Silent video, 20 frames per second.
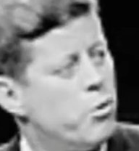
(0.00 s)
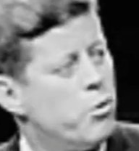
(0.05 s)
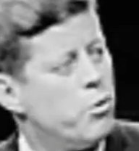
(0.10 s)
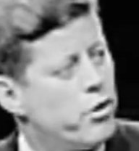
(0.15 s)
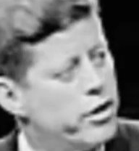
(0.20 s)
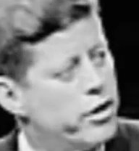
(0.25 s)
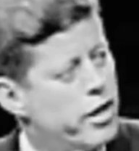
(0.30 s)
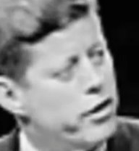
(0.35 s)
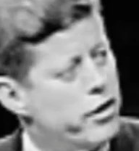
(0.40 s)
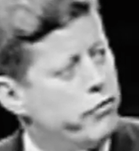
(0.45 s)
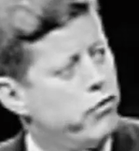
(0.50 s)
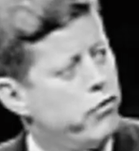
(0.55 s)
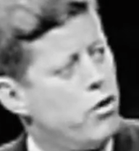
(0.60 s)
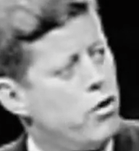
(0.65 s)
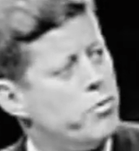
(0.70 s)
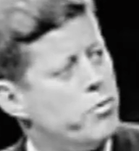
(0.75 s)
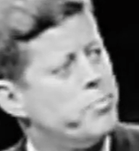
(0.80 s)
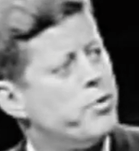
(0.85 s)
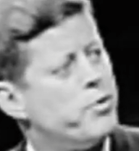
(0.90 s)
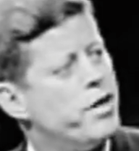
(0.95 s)
where another
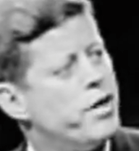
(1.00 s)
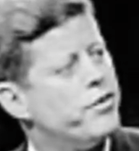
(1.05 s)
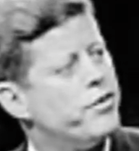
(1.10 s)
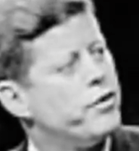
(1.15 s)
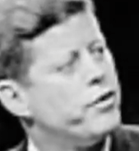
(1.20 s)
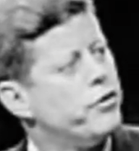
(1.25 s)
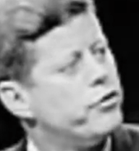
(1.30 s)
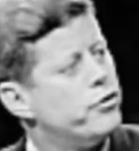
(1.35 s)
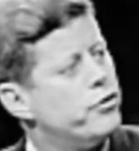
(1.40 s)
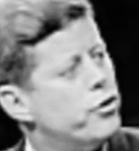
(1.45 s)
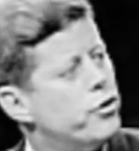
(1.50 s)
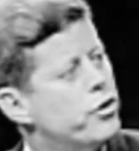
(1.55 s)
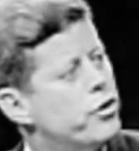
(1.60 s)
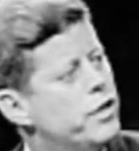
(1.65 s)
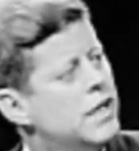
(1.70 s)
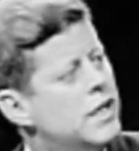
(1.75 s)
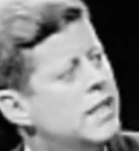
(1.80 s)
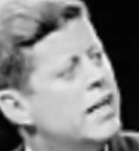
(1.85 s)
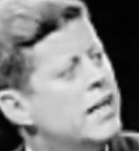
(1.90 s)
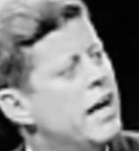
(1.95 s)
former president stood
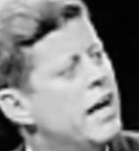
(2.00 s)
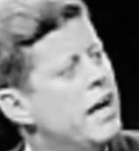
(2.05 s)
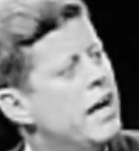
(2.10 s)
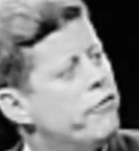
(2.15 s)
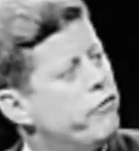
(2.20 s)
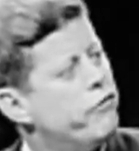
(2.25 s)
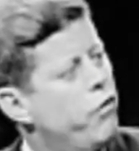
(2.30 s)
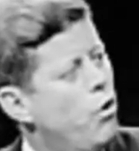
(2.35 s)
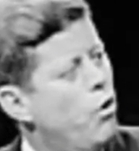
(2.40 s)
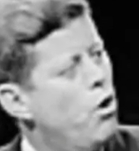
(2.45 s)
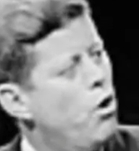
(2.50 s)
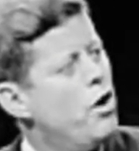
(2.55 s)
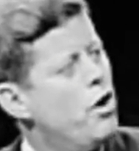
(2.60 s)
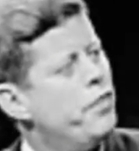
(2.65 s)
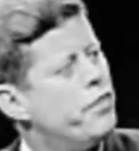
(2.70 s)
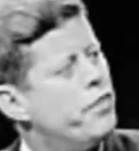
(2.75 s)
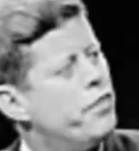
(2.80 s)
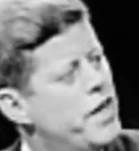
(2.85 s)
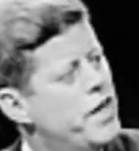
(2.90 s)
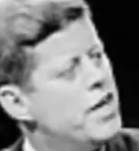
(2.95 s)
and fought
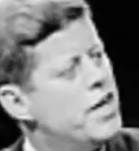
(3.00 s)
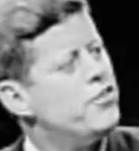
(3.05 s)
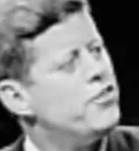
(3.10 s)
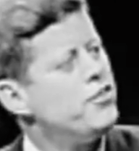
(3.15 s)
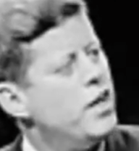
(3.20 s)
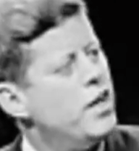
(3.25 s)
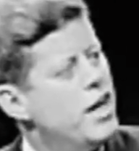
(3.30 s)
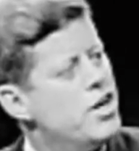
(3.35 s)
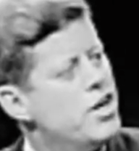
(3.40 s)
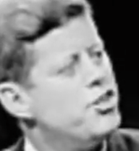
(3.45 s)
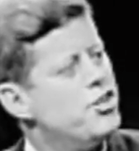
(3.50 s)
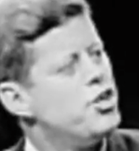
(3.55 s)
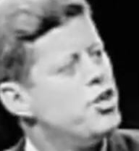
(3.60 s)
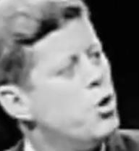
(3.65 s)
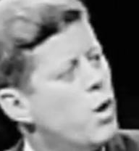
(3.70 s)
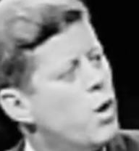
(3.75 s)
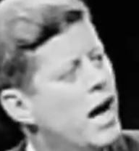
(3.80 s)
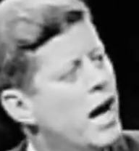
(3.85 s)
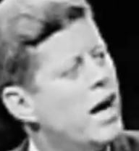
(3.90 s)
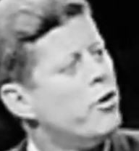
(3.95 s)
this
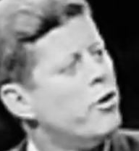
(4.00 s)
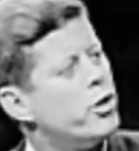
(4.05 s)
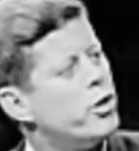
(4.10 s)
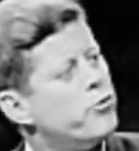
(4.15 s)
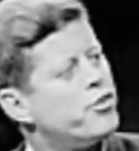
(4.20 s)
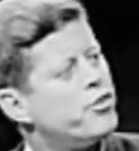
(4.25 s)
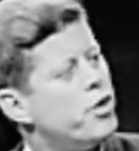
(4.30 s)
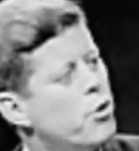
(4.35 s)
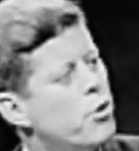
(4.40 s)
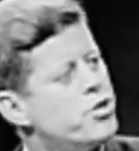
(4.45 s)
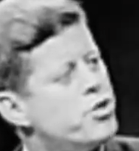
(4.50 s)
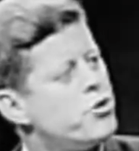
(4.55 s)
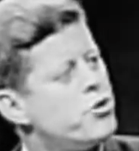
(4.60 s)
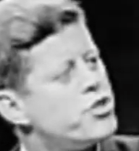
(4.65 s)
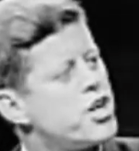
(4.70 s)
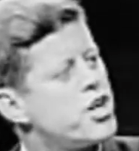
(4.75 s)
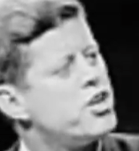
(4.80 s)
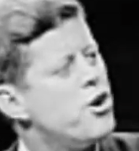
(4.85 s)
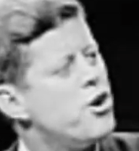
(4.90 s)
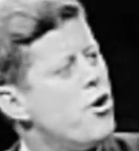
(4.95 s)
issue out of Social
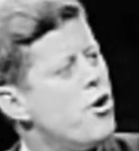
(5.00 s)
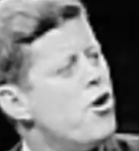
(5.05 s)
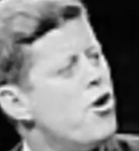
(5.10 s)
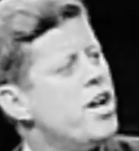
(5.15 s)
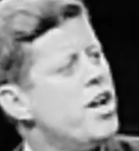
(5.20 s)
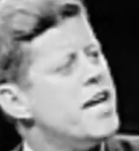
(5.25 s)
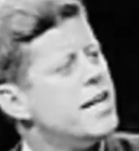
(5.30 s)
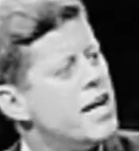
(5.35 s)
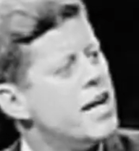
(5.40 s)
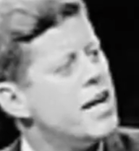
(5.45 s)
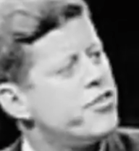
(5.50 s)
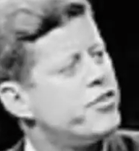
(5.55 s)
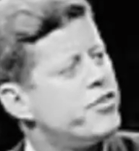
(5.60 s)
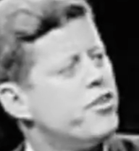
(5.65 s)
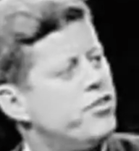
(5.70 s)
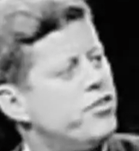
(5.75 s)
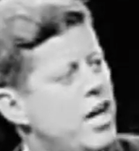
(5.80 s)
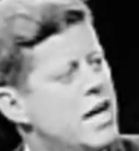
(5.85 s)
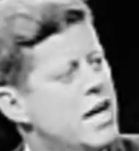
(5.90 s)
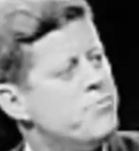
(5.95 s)
Security against
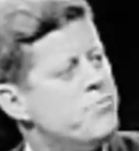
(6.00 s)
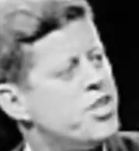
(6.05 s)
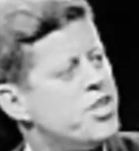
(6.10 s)
the same